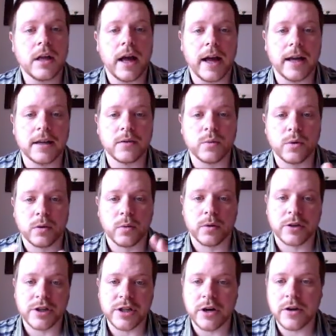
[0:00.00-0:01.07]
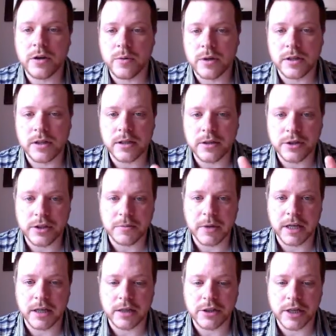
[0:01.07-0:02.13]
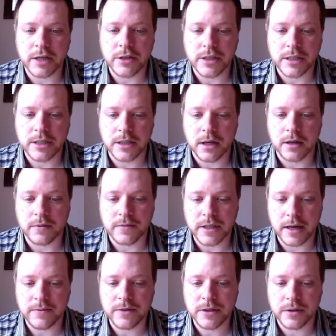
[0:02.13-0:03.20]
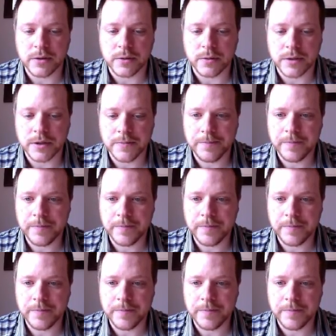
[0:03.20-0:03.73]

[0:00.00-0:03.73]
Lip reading: And what I want to show you is just making changes inside of DevTools